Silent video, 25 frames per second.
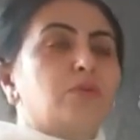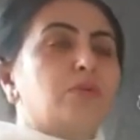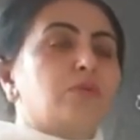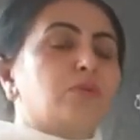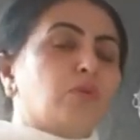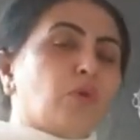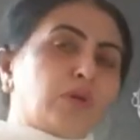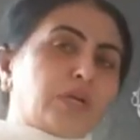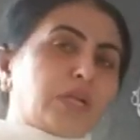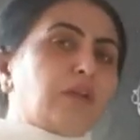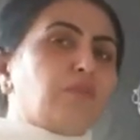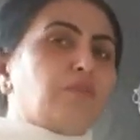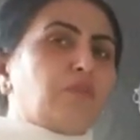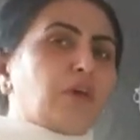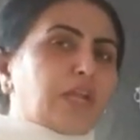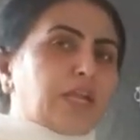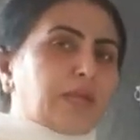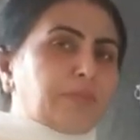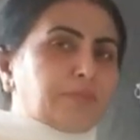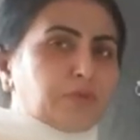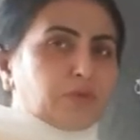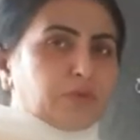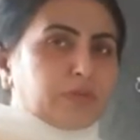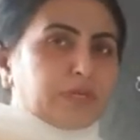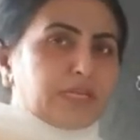total
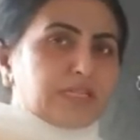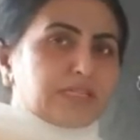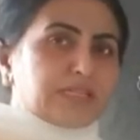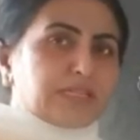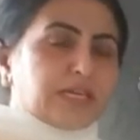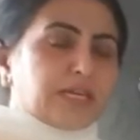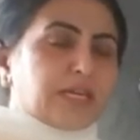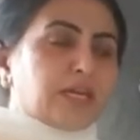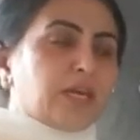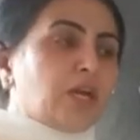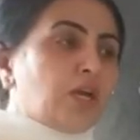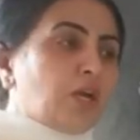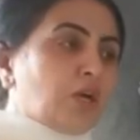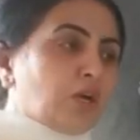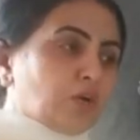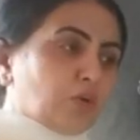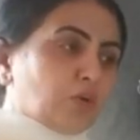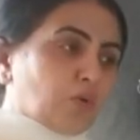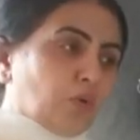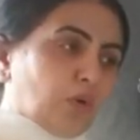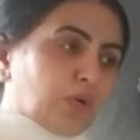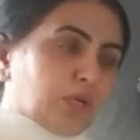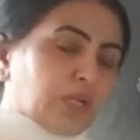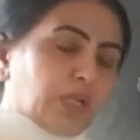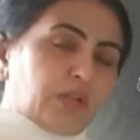volume, you can say
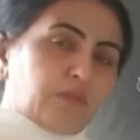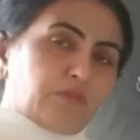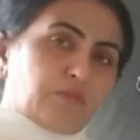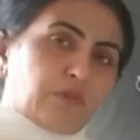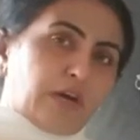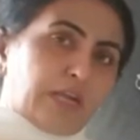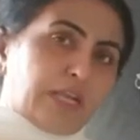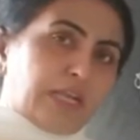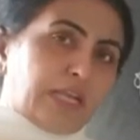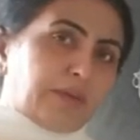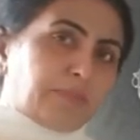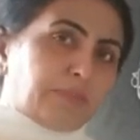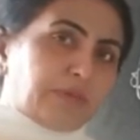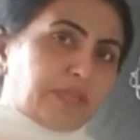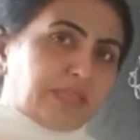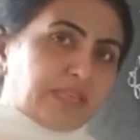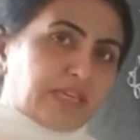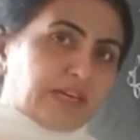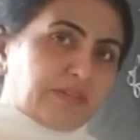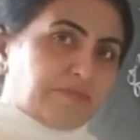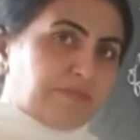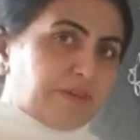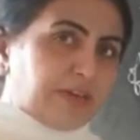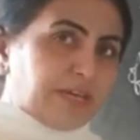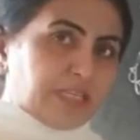total volume in
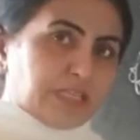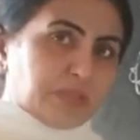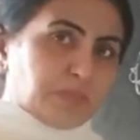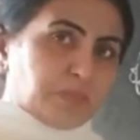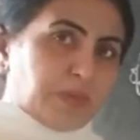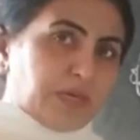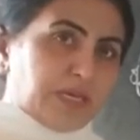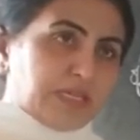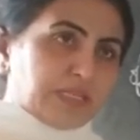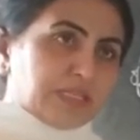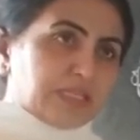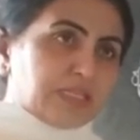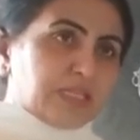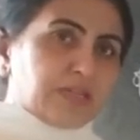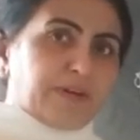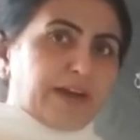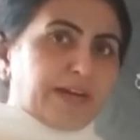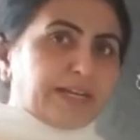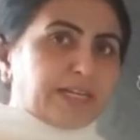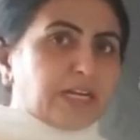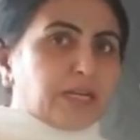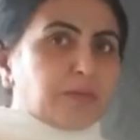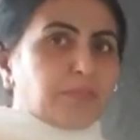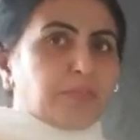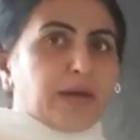the phase space
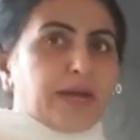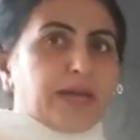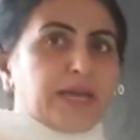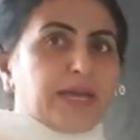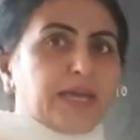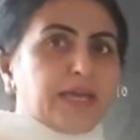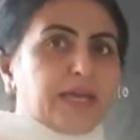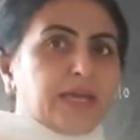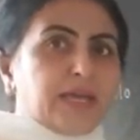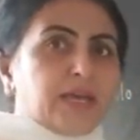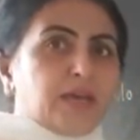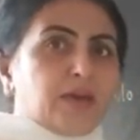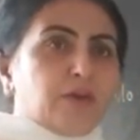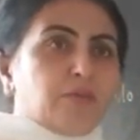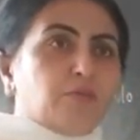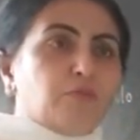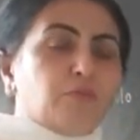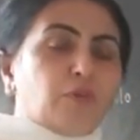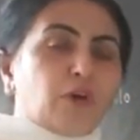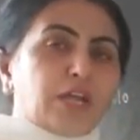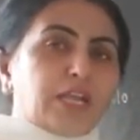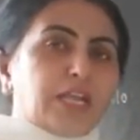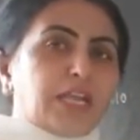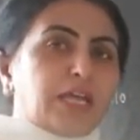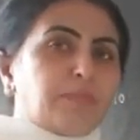divided by
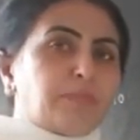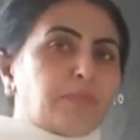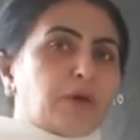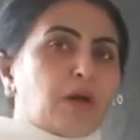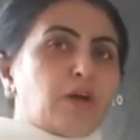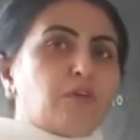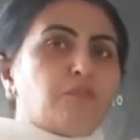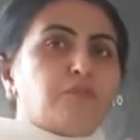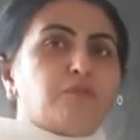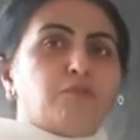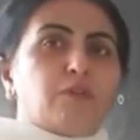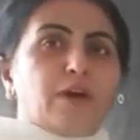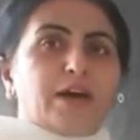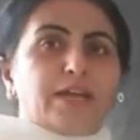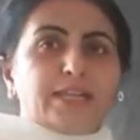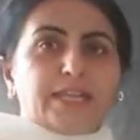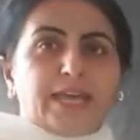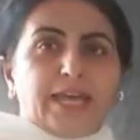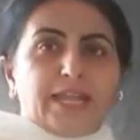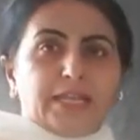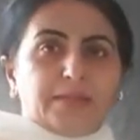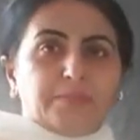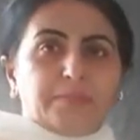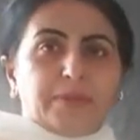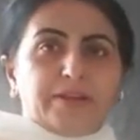volume of one
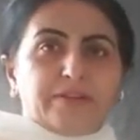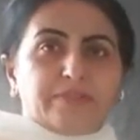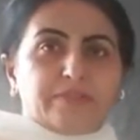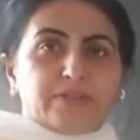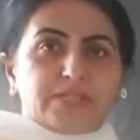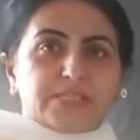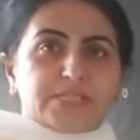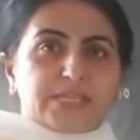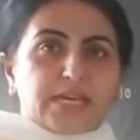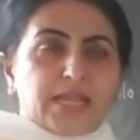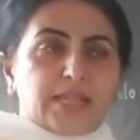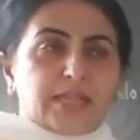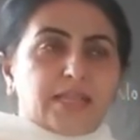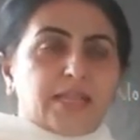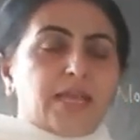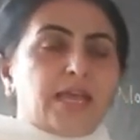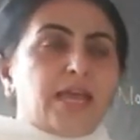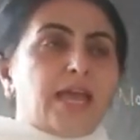elementary cell,